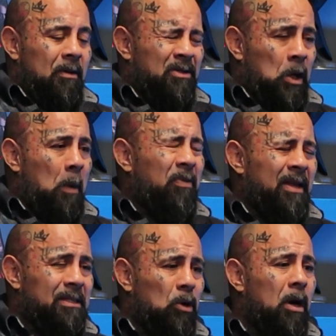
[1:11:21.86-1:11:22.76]
there's a couple
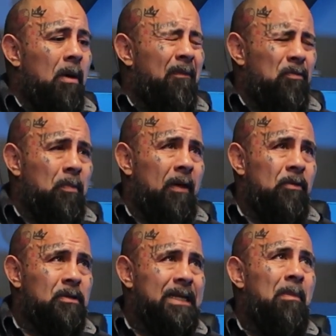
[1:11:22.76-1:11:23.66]
things that'll come up if
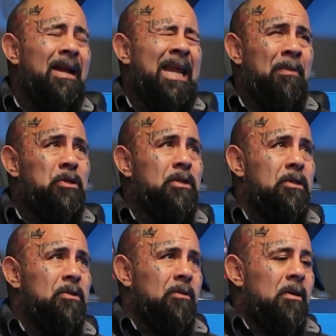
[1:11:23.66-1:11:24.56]
you say my name in
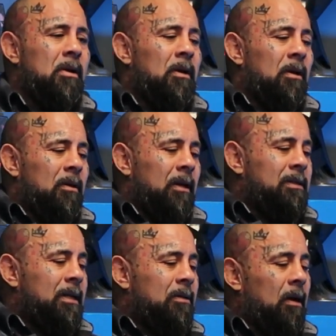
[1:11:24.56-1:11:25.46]
jiu-jitsu.
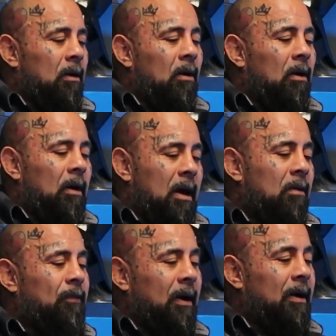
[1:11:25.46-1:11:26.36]
It's either like, oh, I
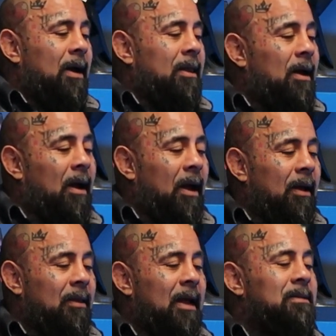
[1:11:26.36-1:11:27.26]
don't fucking like that
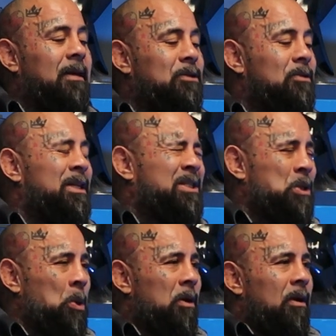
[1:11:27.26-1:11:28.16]
guy. That's not
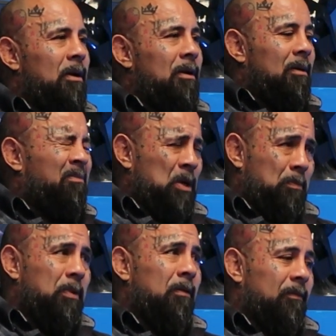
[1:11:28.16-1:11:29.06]
jiu-jitsu.
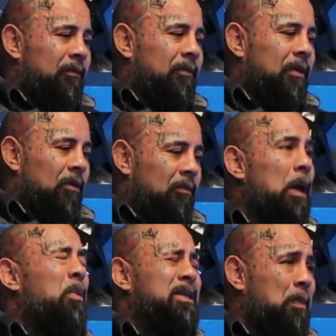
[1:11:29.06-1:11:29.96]
but
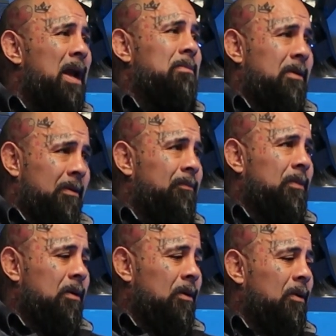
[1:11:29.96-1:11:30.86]
they respect me,
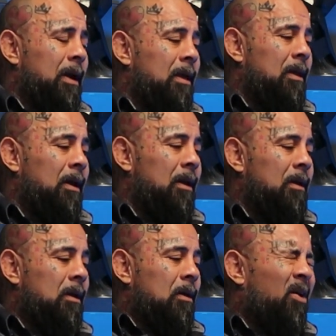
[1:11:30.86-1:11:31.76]
and then,
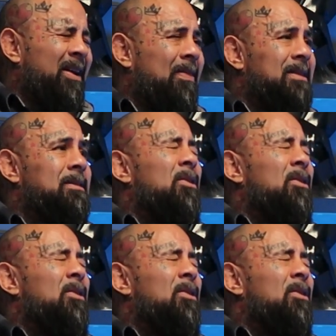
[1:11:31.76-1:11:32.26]
oh yeah, that's